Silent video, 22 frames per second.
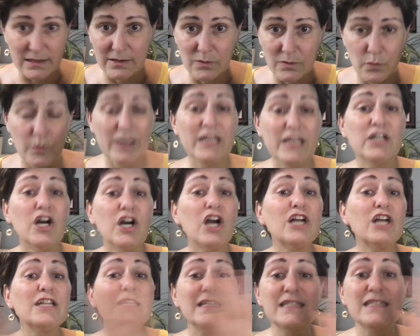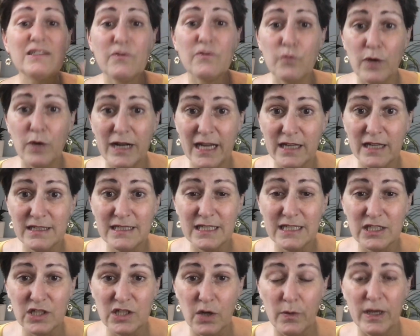regardless of what else
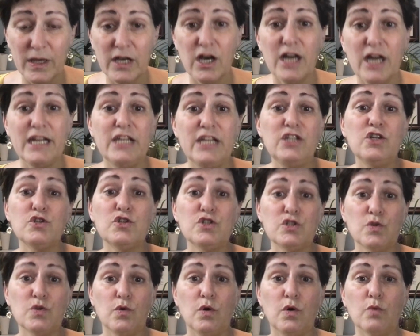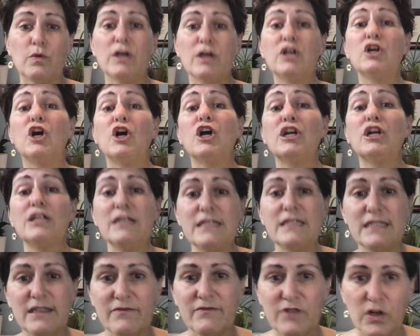is going on in your school,
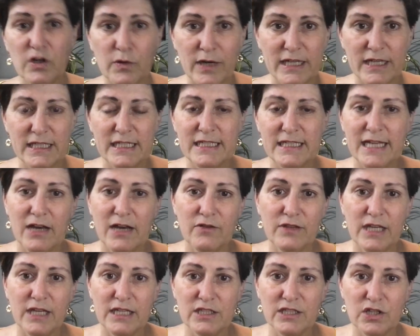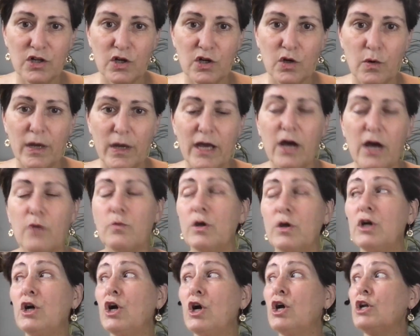regardless of the crazy town things that are going on,
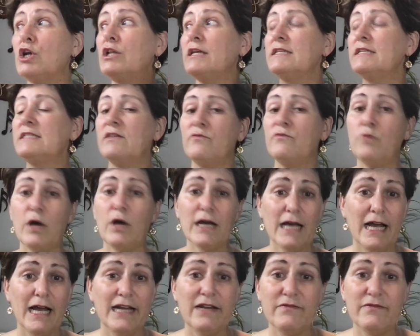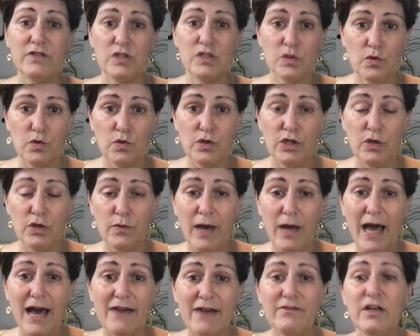regardless of what kind of a school you
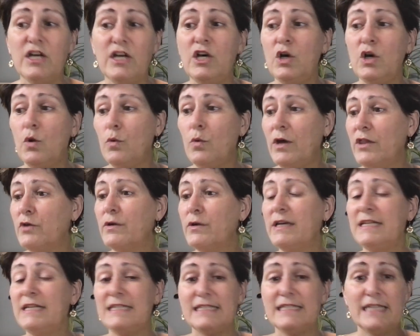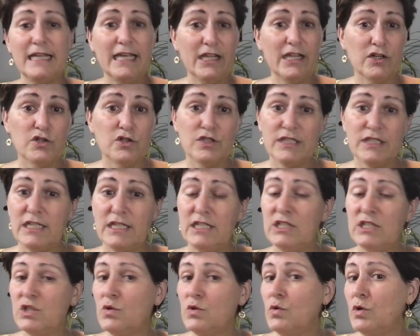have, whether it is an inner city
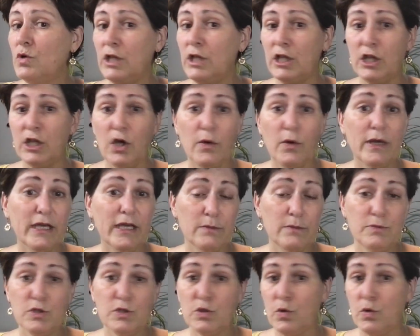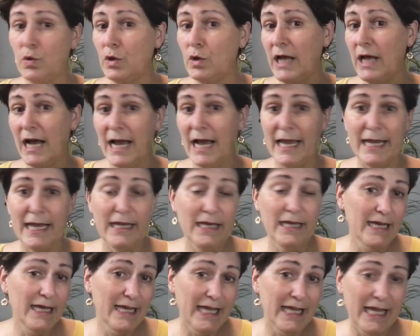school, a low income school, a high
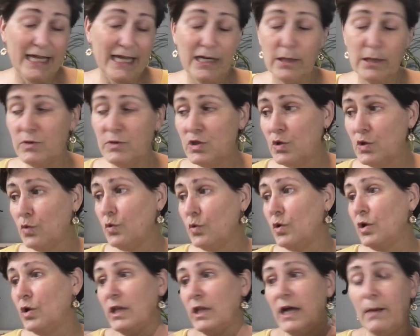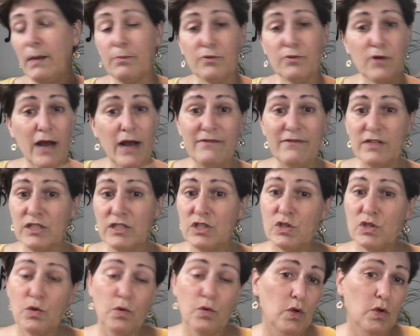income school, a private
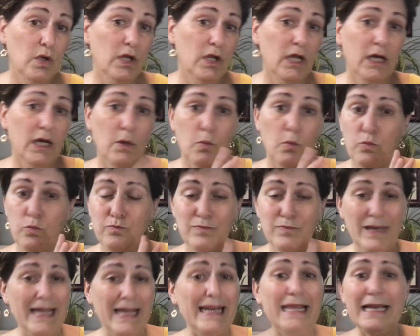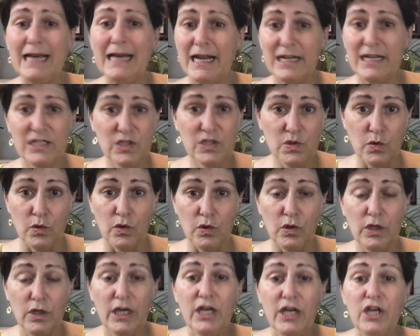school, any kind of
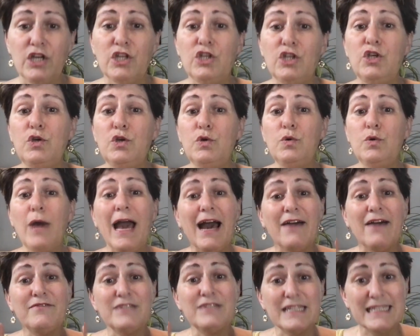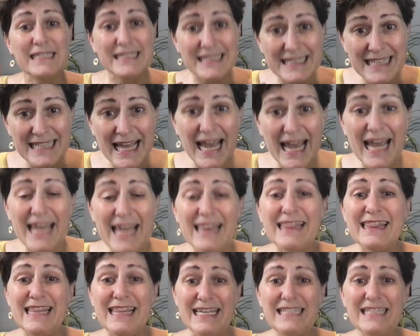school, you have to say
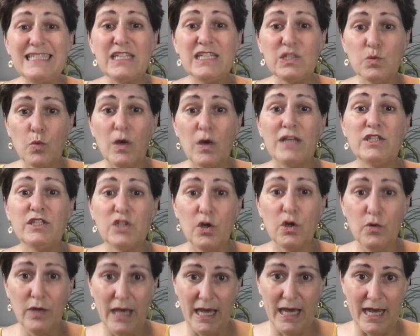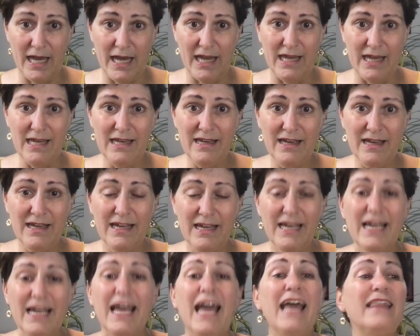this is what's okay
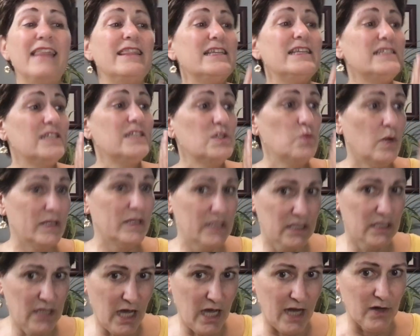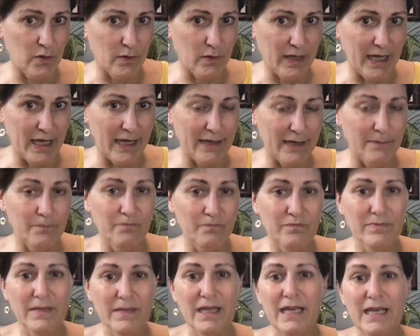and this is what's not okay.
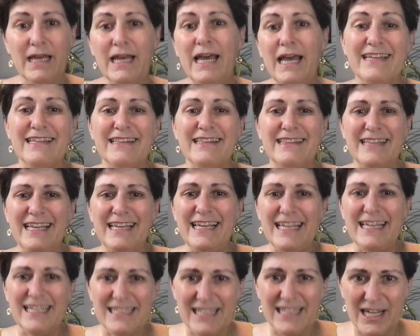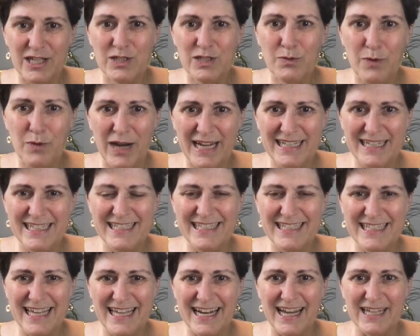The easiest way to
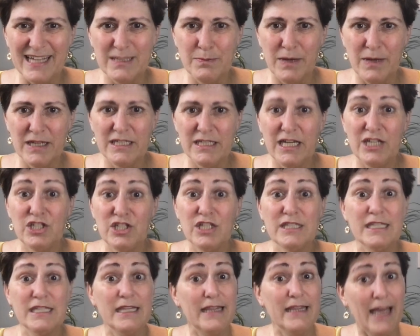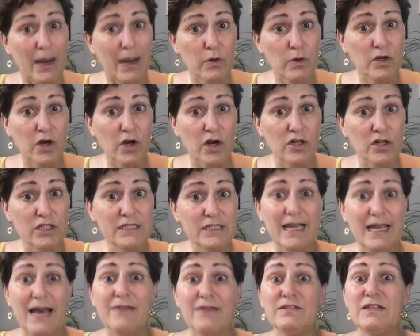set expectations in that regard is to
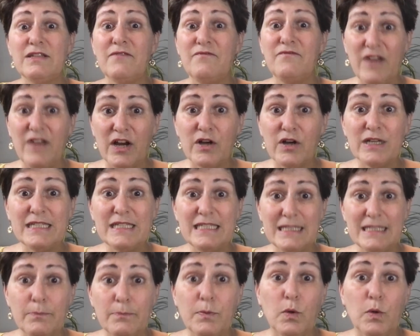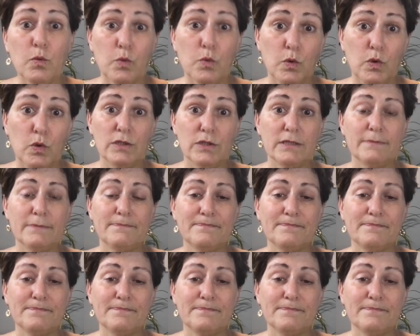have some very simple rules.